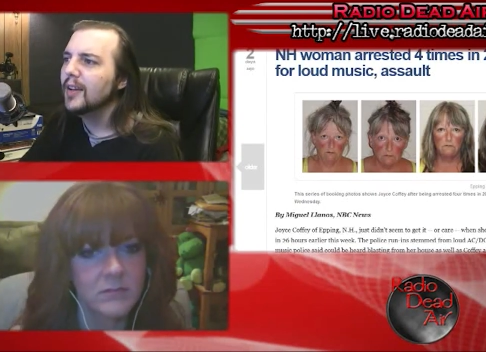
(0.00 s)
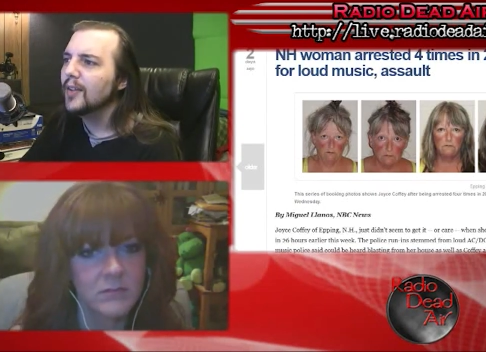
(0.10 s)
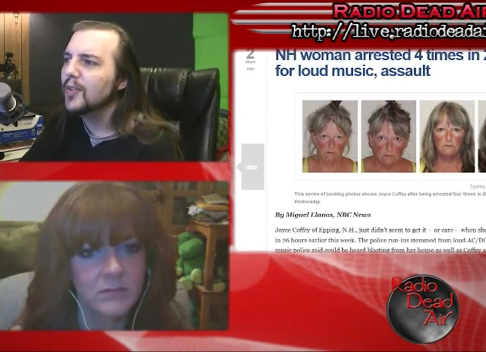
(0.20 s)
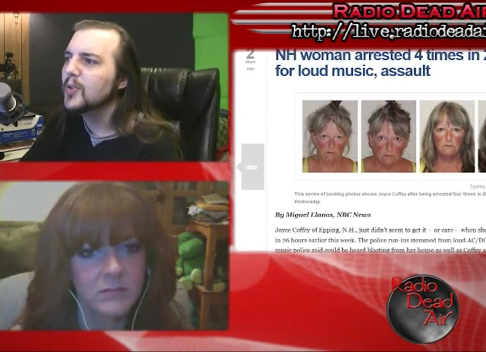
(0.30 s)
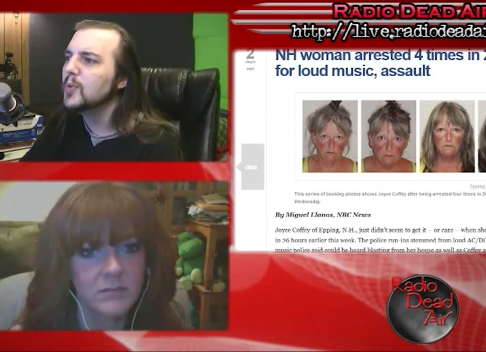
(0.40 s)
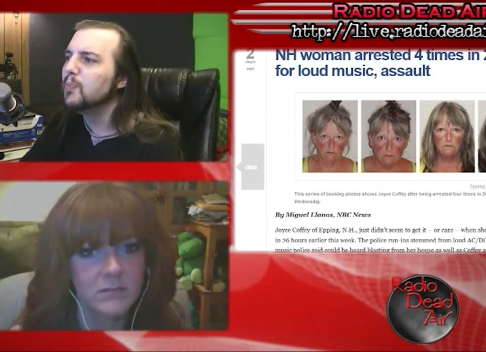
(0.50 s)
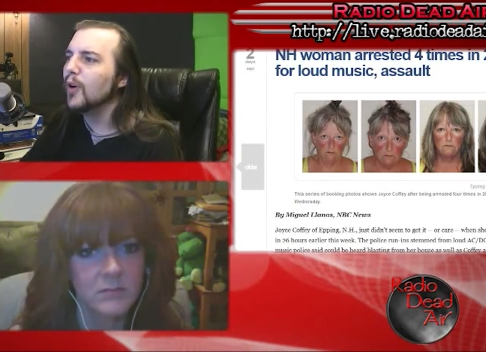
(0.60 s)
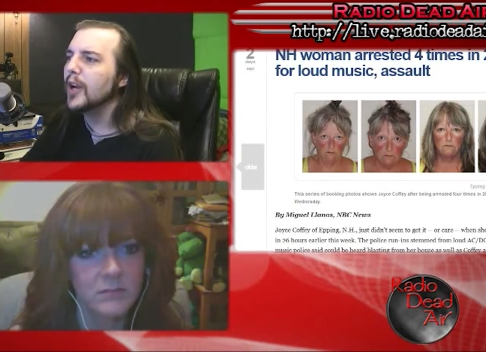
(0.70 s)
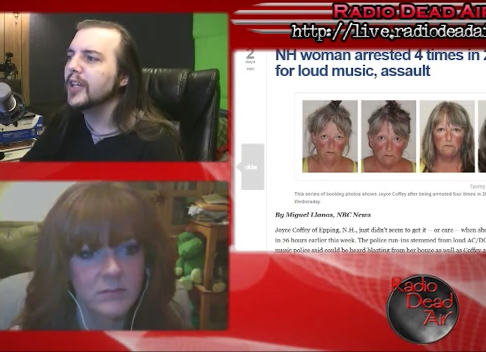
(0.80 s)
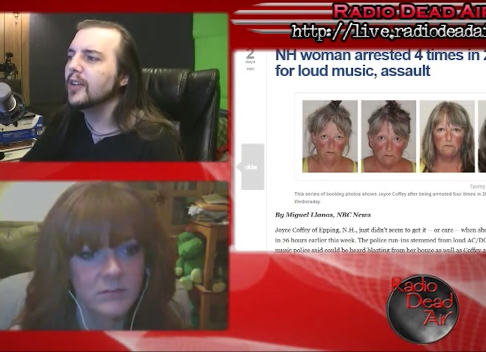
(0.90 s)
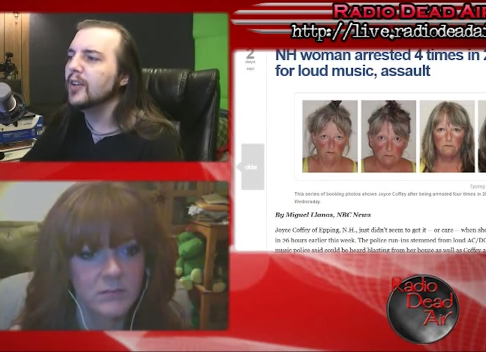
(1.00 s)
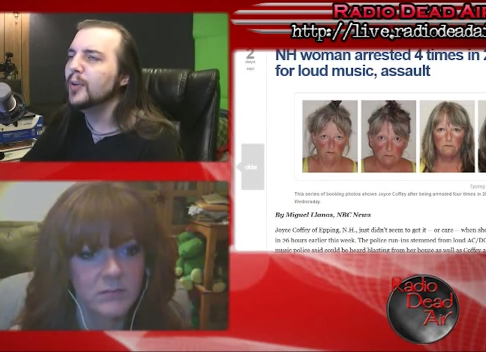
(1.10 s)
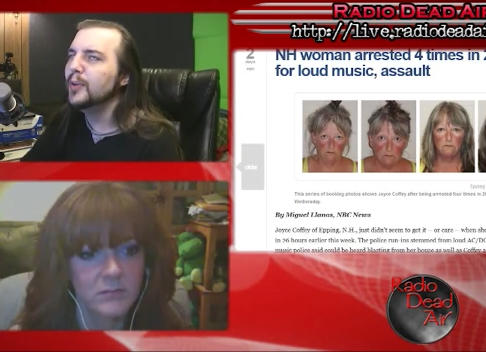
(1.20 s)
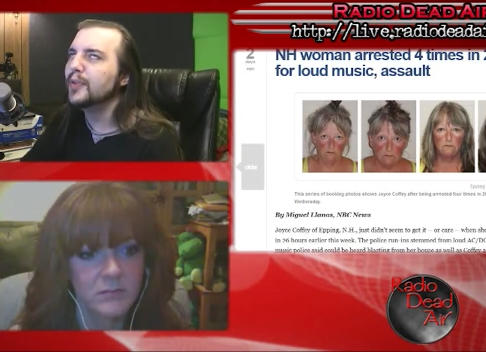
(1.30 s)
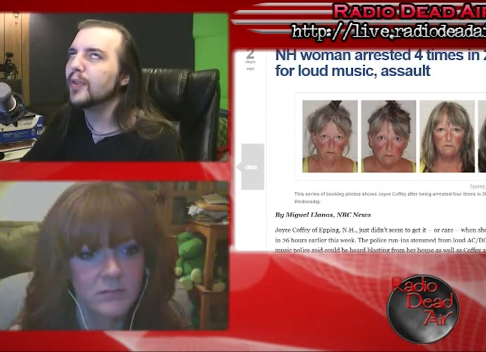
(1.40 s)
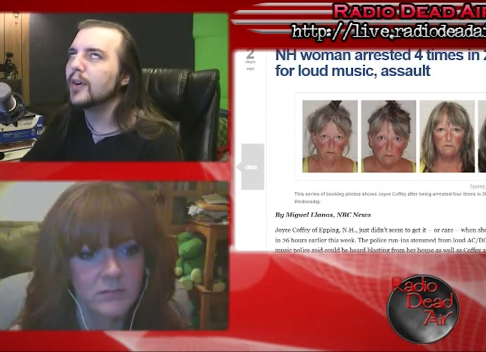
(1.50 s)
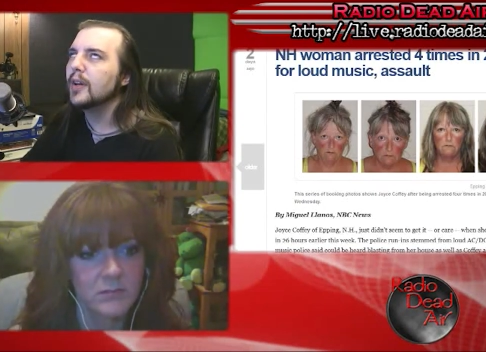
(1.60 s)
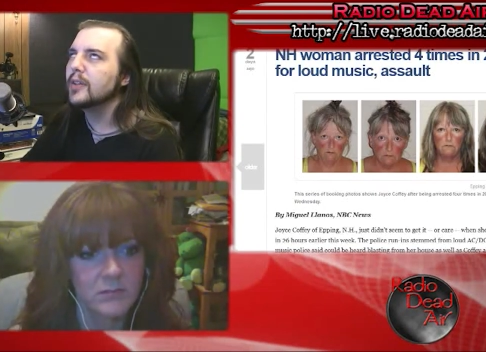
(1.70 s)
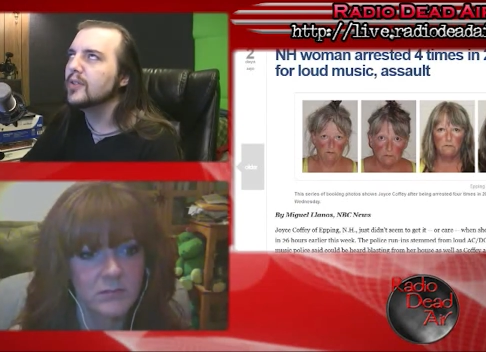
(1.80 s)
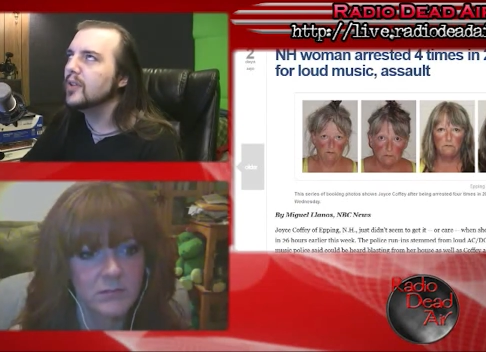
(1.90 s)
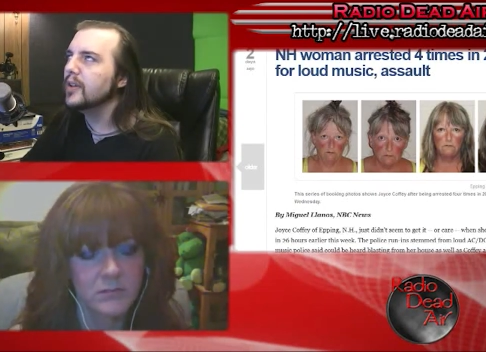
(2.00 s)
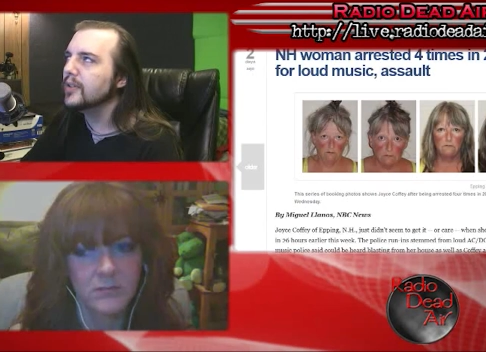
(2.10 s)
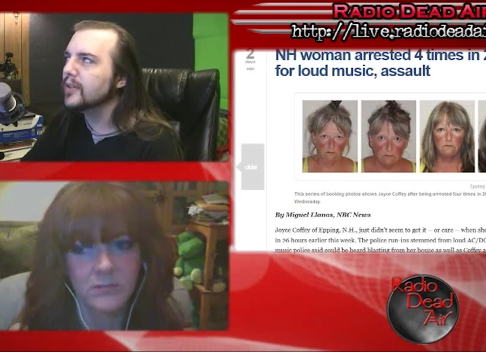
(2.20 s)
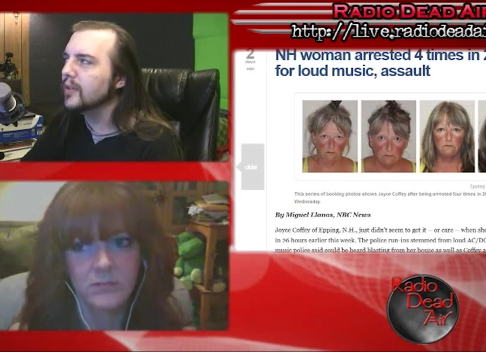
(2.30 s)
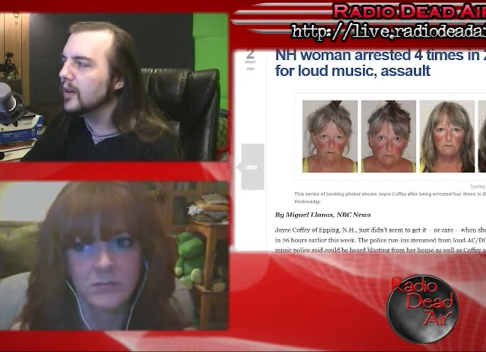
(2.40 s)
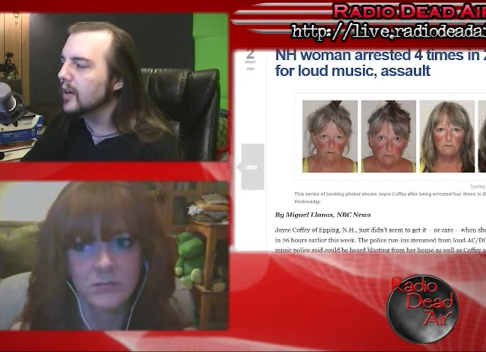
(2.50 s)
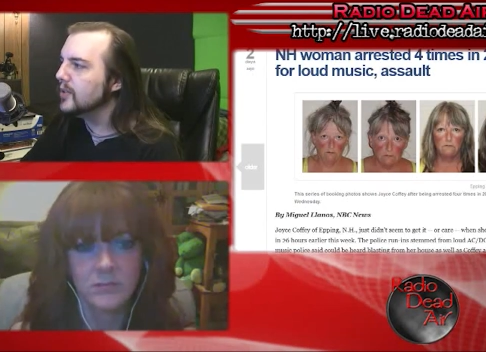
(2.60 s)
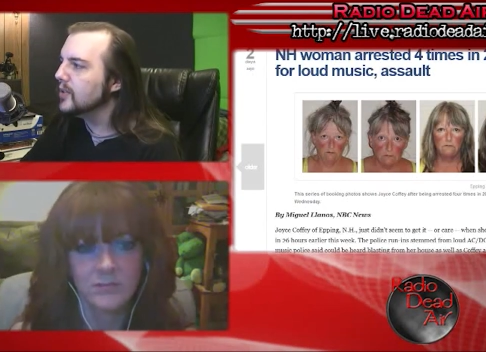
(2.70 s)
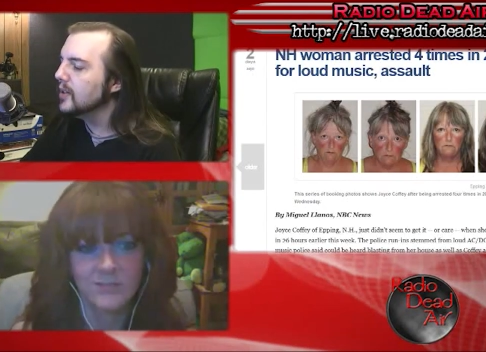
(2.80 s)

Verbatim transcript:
Speaker 1: yeah, this is breaking news for us. Jesus Christ.